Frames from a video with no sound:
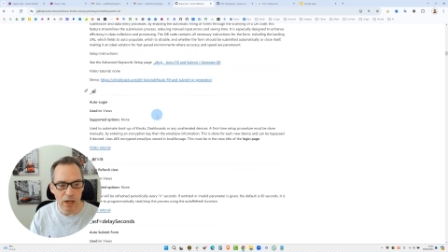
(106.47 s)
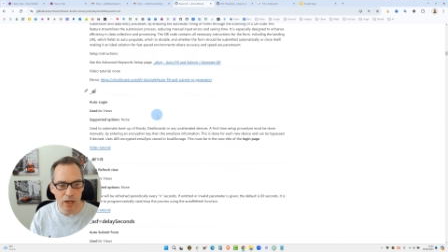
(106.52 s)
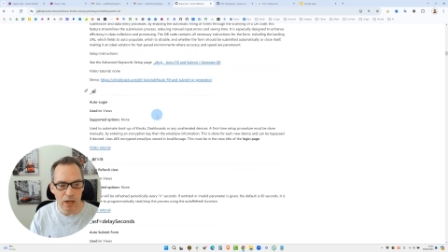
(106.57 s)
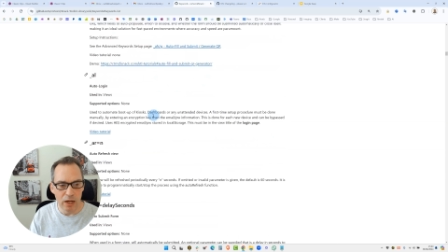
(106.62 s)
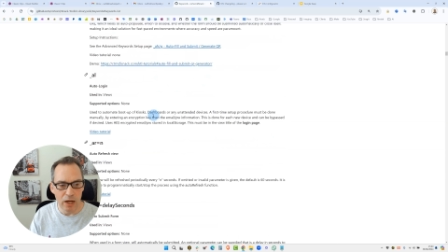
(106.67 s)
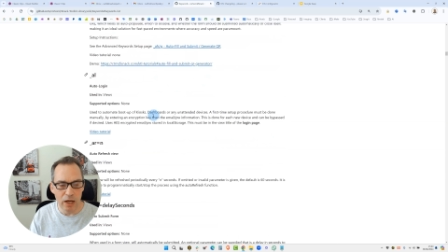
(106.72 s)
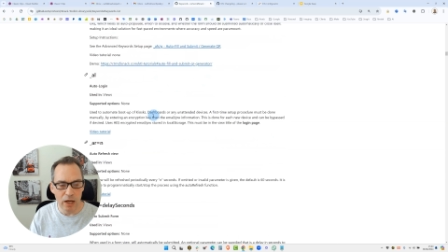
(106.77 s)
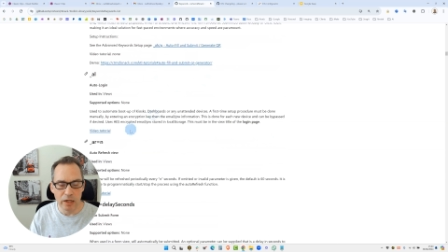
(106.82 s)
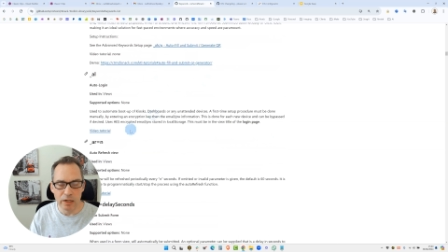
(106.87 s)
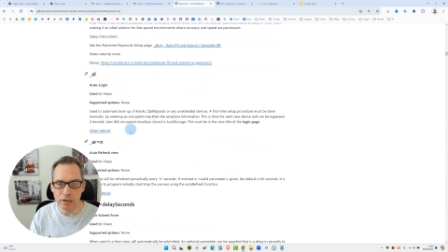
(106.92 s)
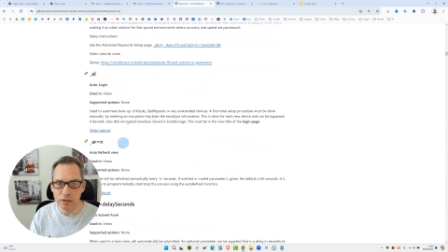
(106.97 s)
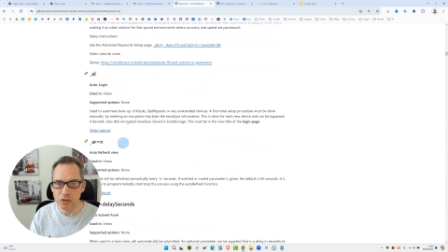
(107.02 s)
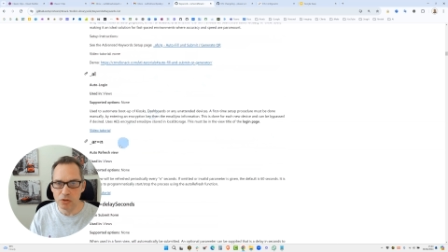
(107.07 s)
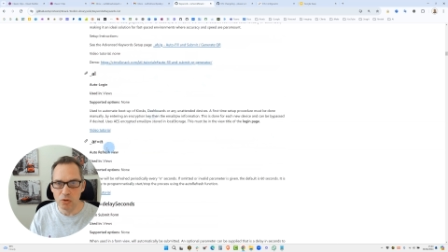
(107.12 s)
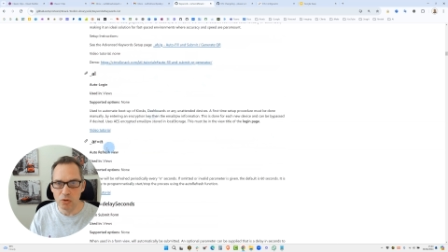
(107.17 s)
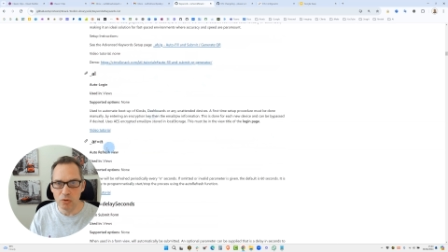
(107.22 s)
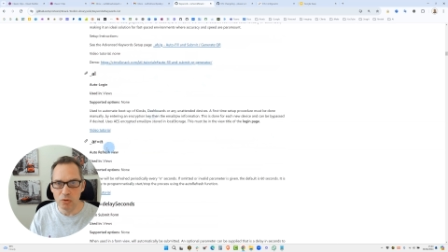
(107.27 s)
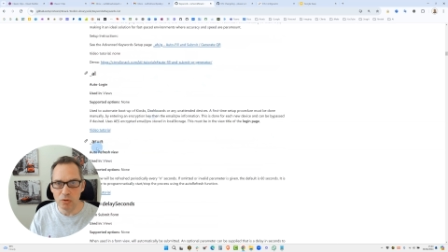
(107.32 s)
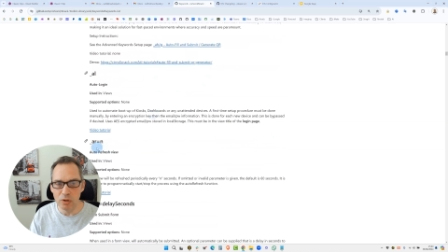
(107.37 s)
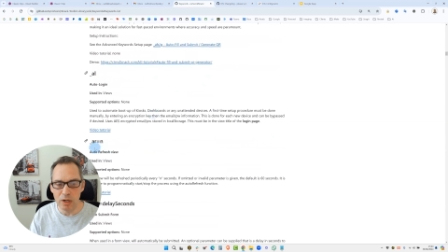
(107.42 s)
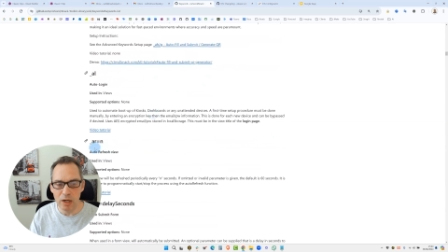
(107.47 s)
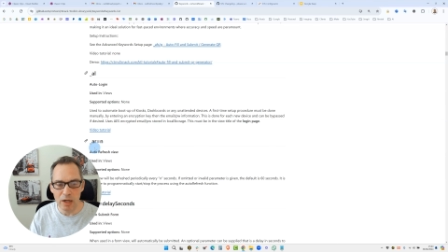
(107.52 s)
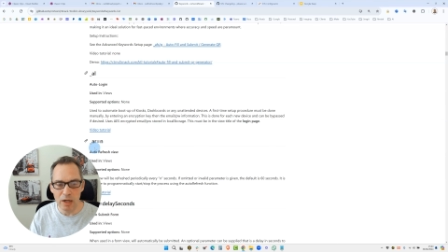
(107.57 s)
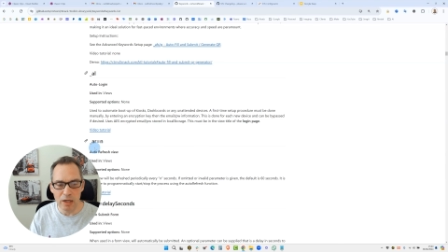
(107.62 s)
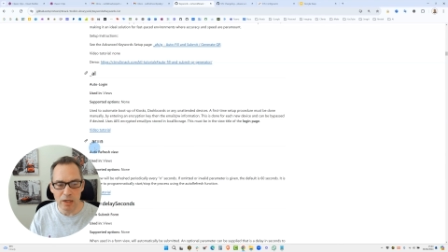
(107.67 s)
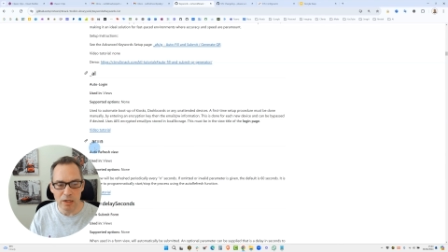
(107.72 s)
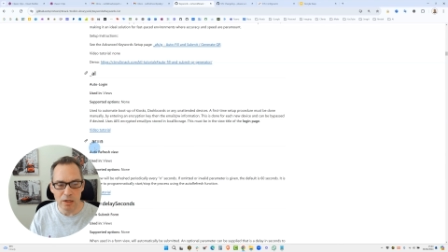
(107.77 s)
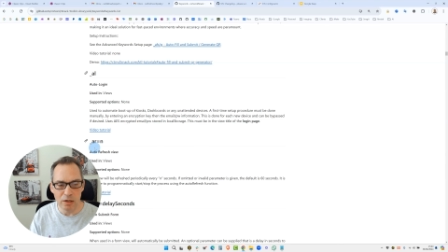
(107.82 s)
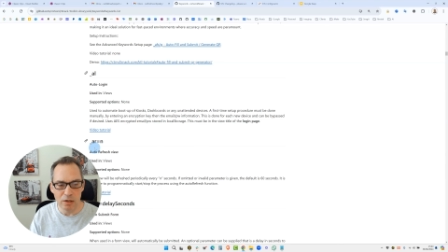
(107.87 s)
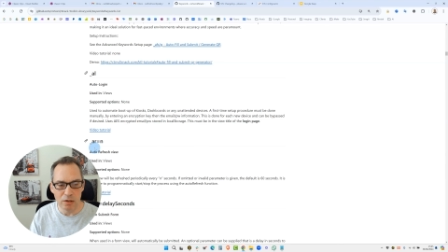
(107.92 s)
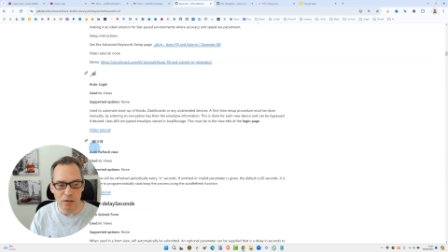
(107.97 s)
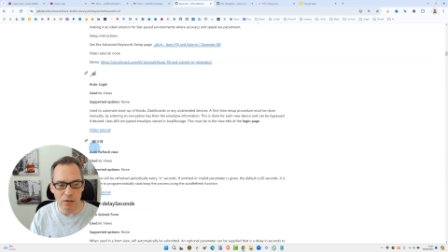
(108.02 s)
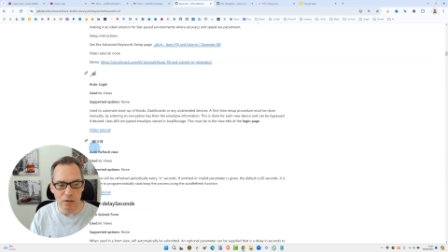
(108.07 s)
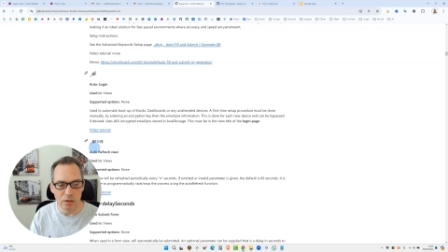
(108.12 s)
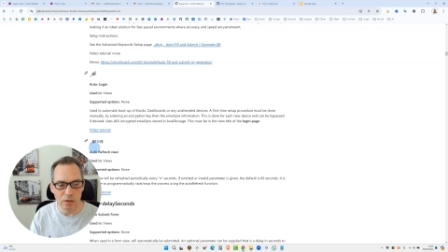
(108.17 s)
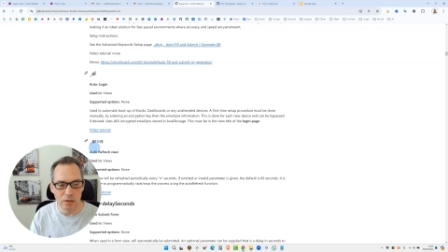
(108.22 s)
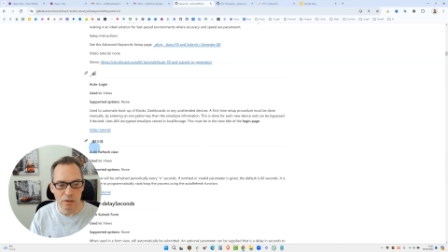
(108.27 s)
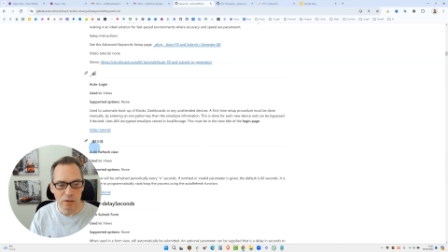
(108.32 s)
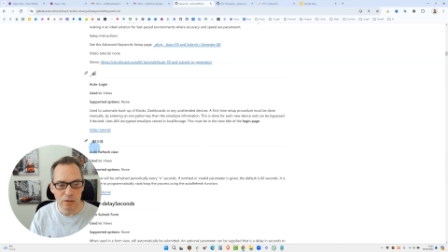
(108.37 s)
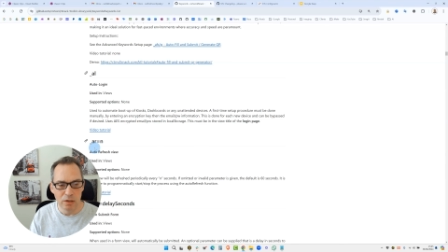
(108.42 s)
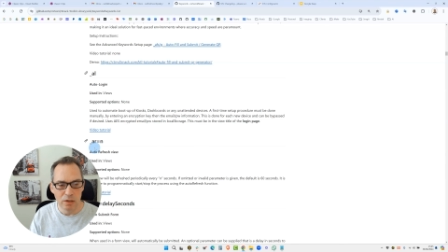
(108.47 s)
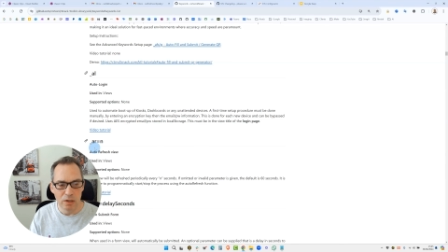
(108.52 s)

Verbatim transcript: uh, underscore AR,